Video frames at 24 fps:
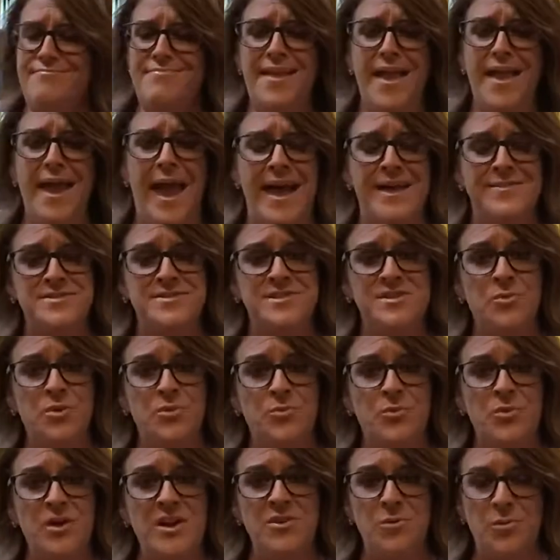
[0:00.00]
have someone
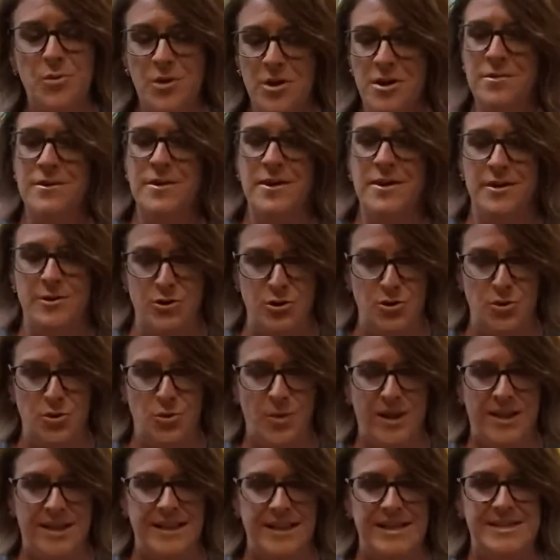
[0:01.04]
read the word, you
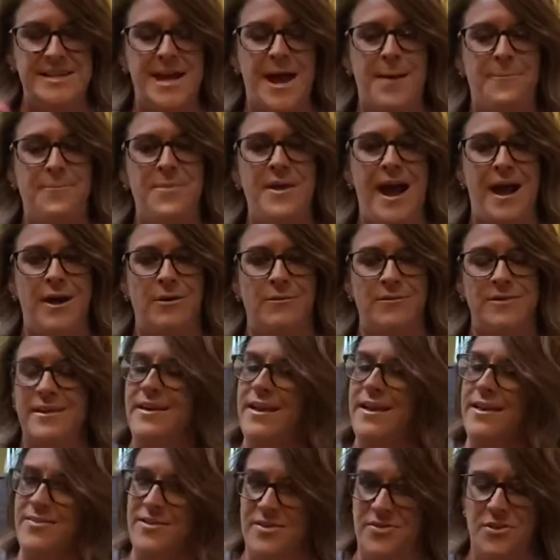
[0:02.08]
quickly tap it out,
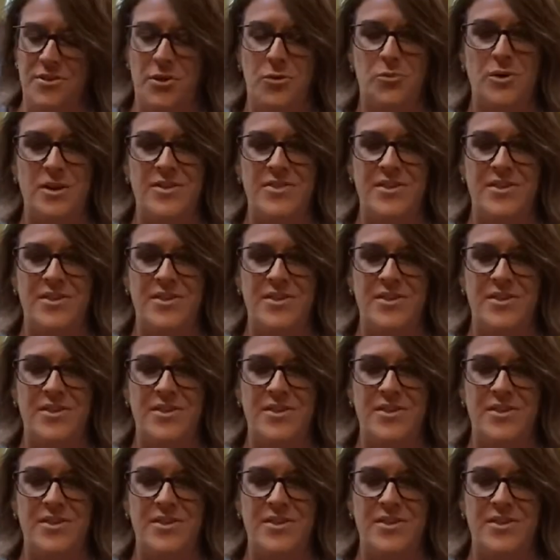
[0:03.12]
and then they'll read the